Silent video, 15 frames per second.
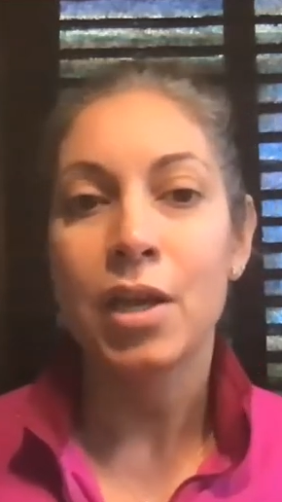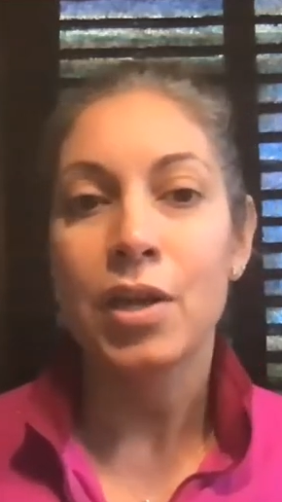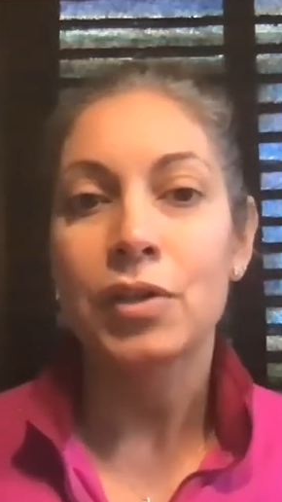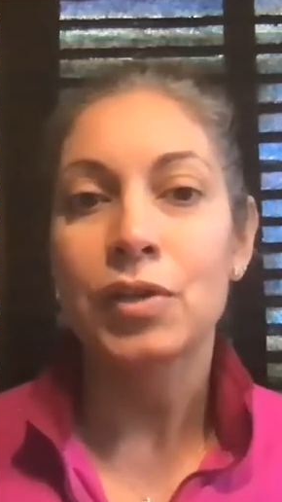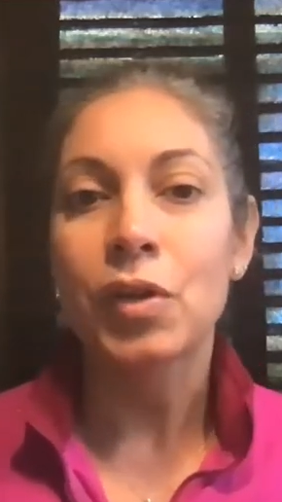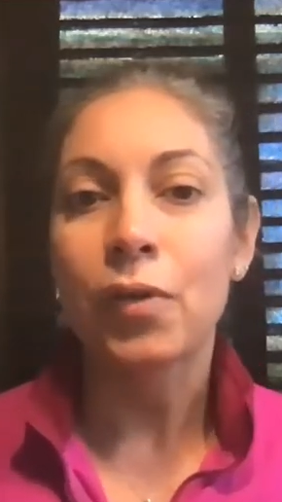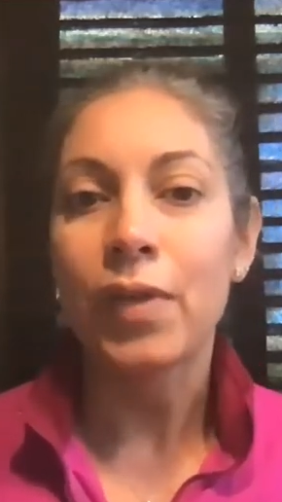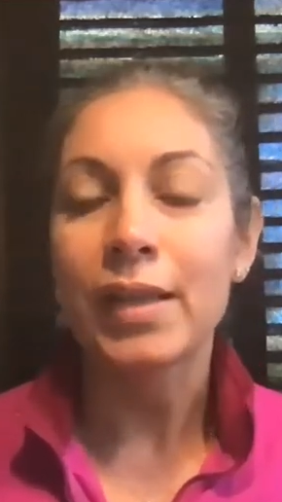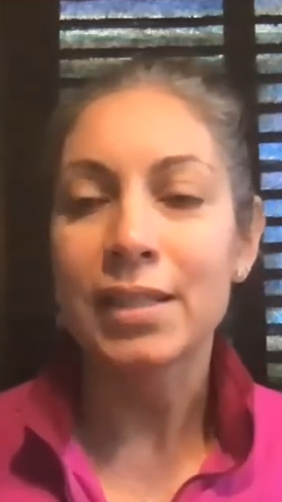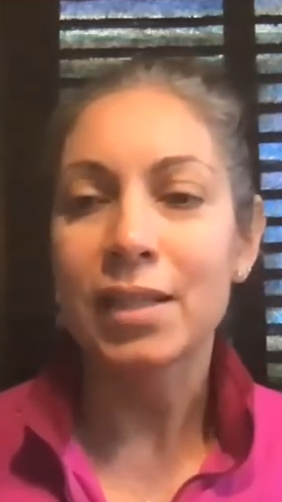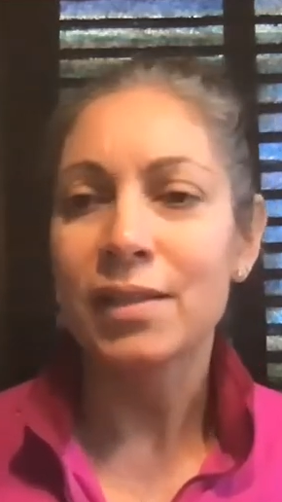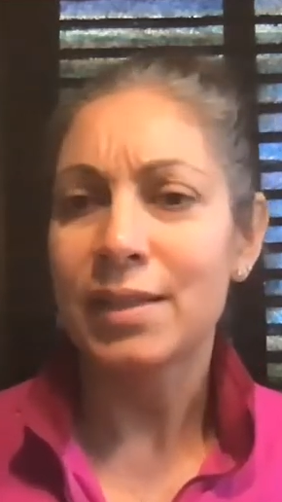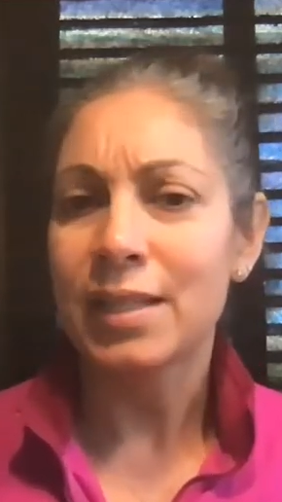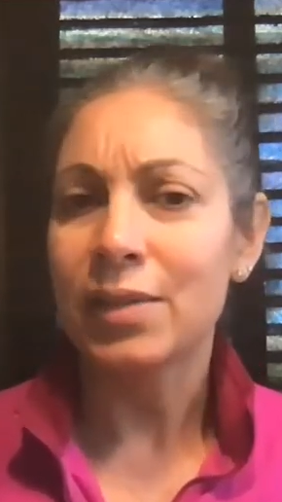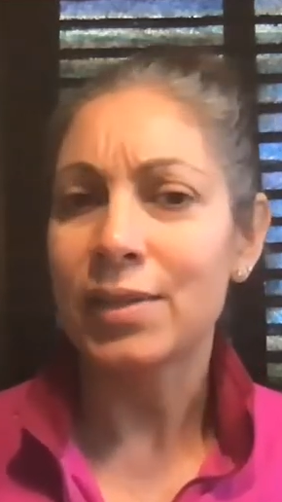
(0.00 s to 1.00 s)
So if that
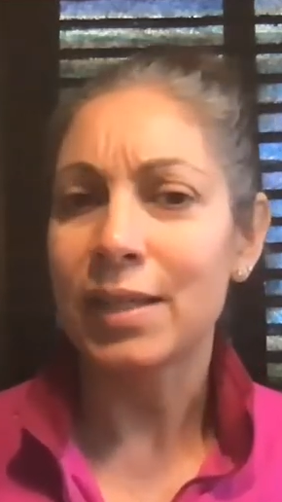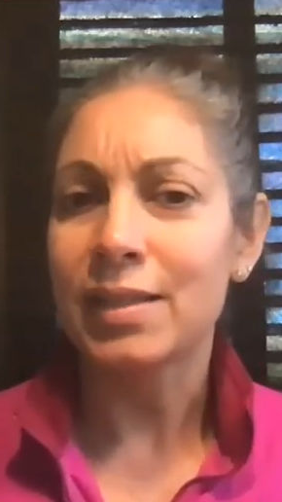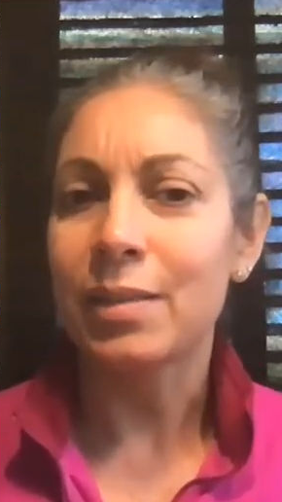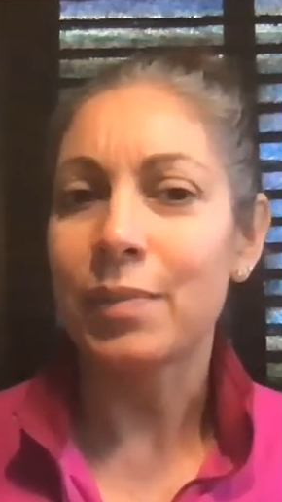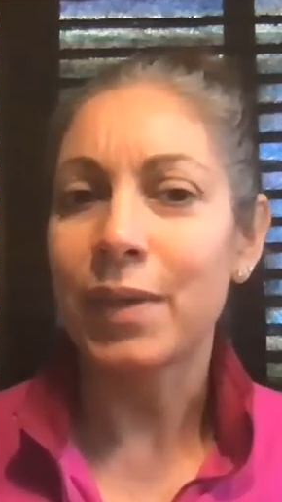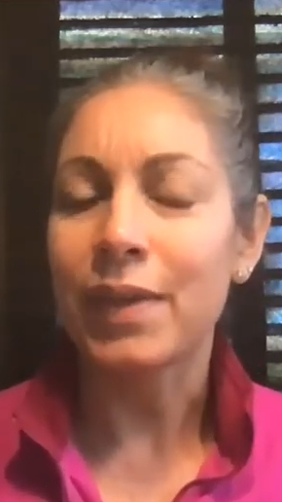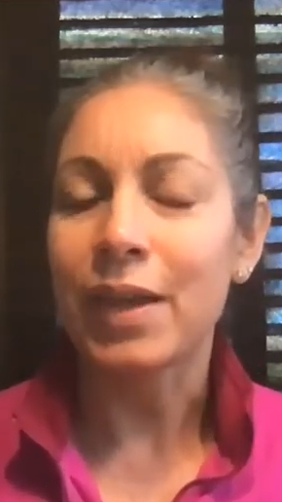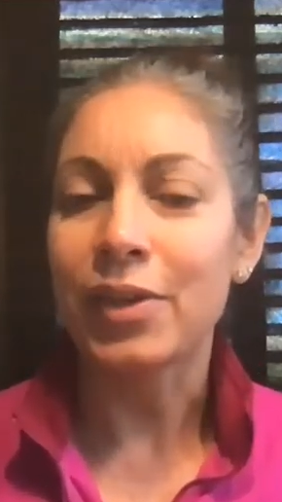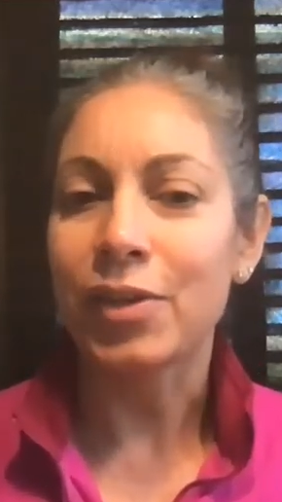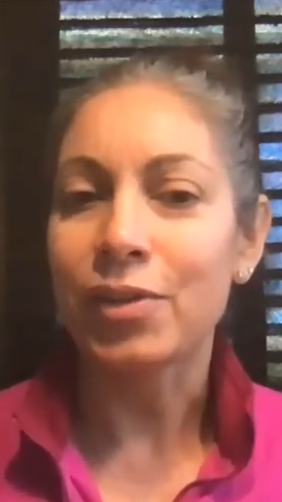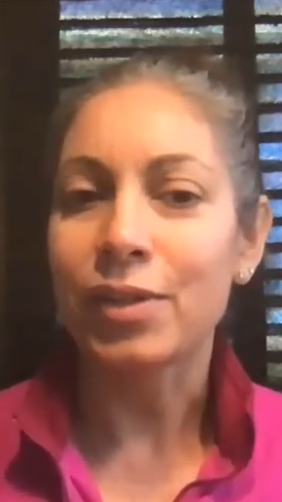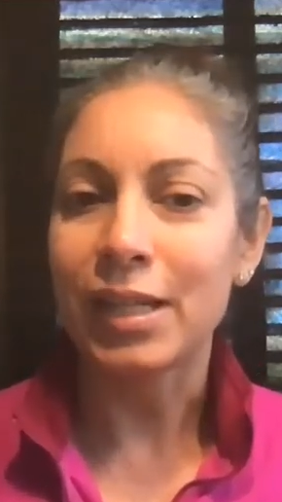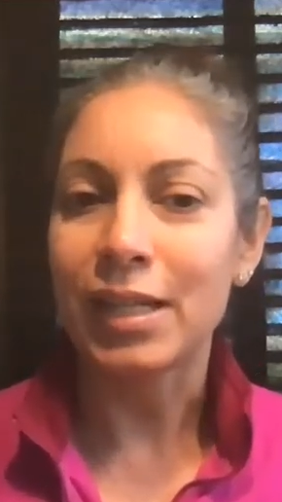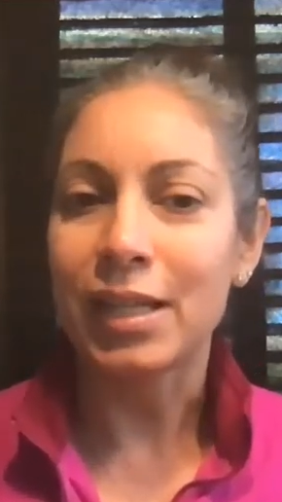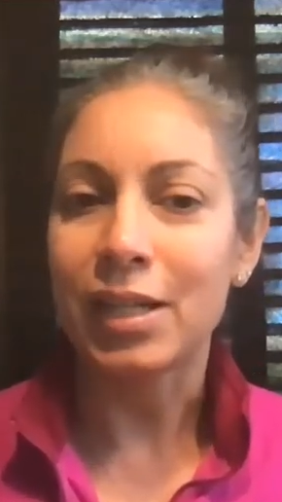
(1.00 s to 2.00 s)
sounds like something that you're
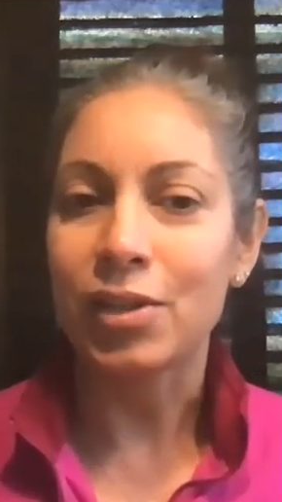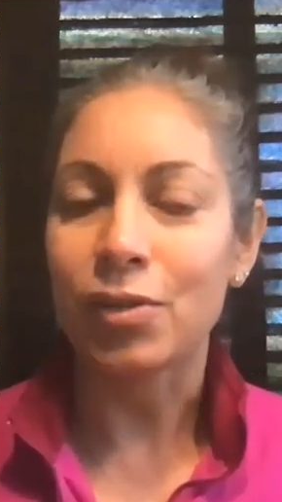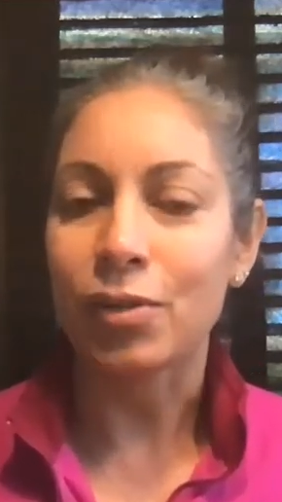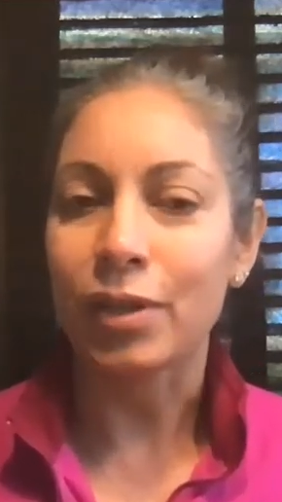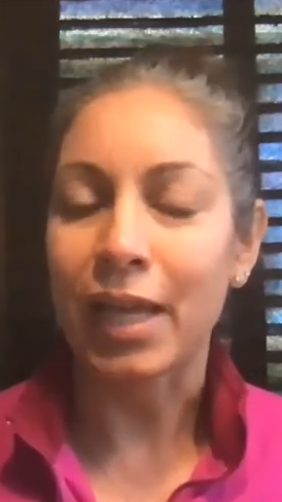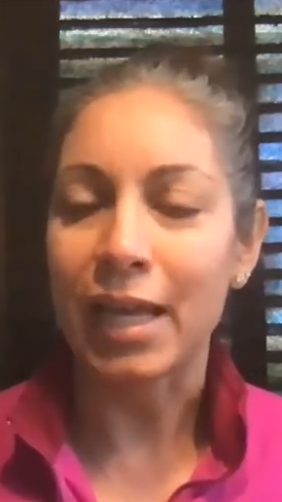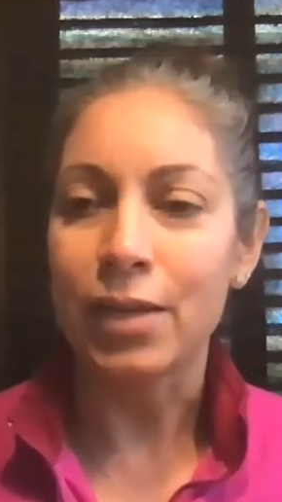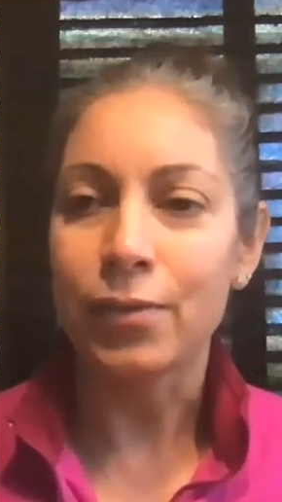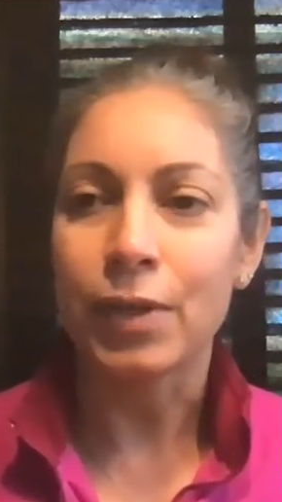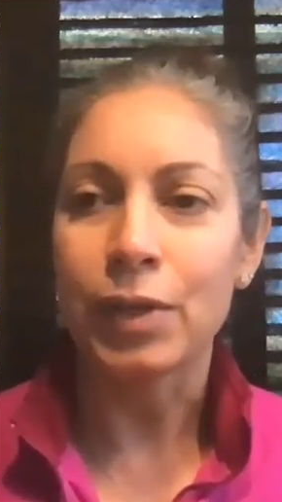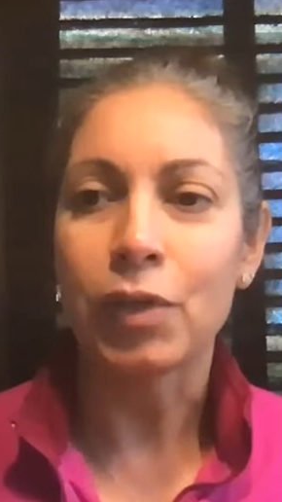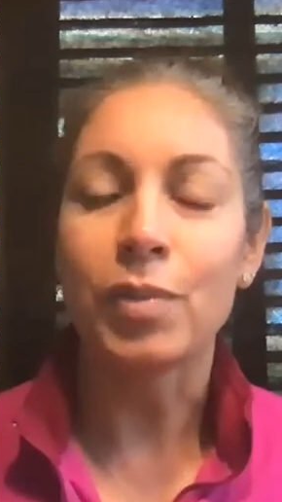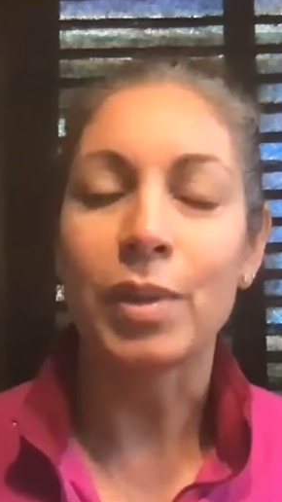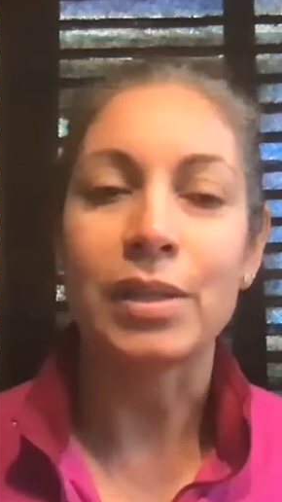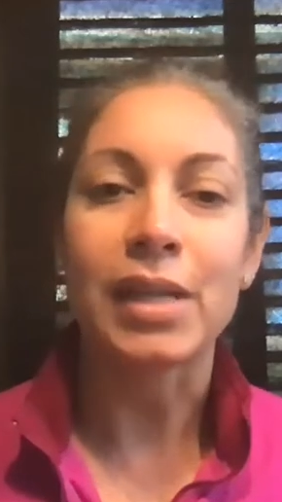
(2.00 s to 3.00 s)
needing in your life and
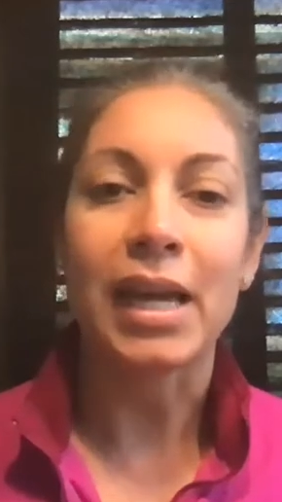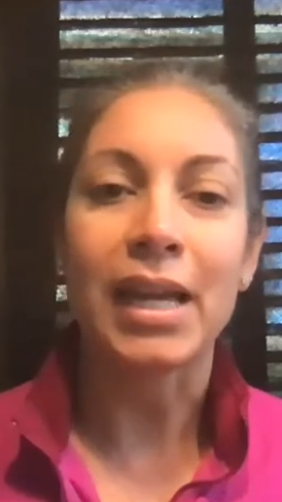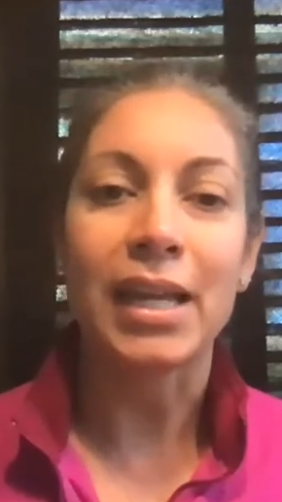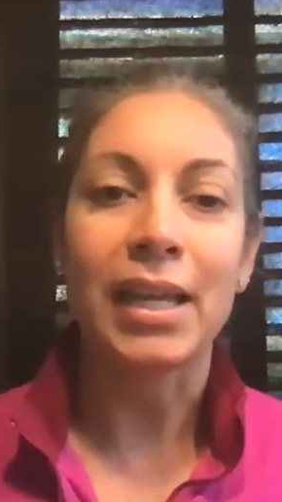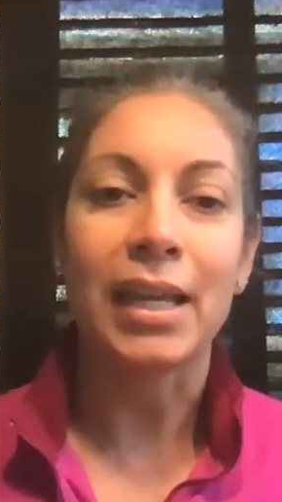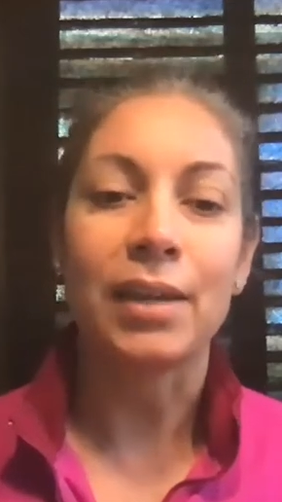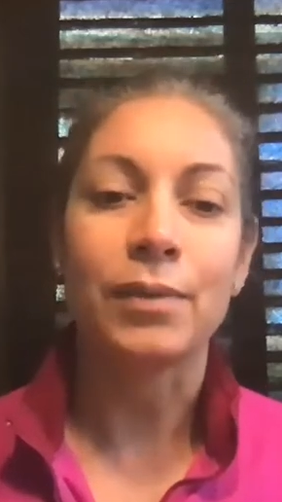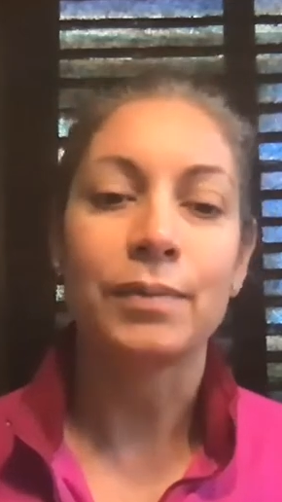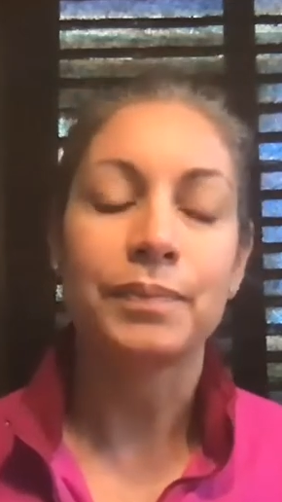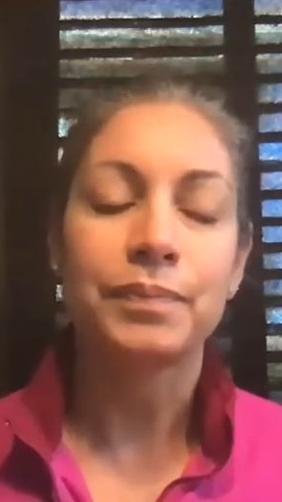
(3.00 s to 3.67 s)
you've been dieting